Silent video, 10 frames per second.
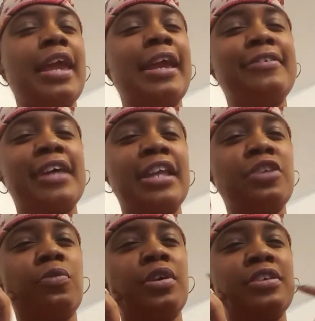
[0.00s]
He was like, I
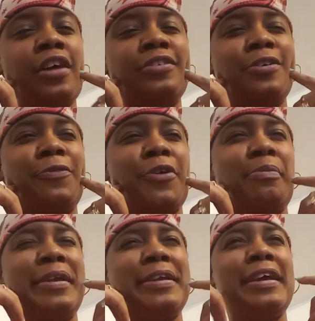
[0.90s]
just want to talk to you for a
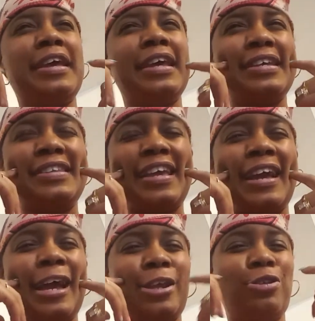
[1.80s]
minute see
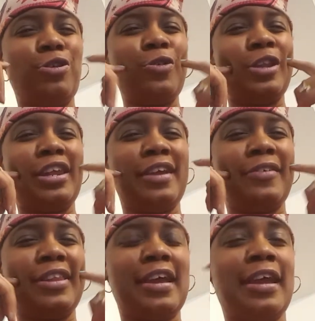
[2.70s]
how you doing and
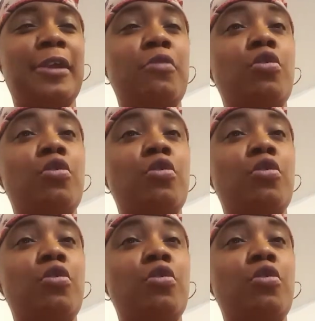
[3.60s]
everything.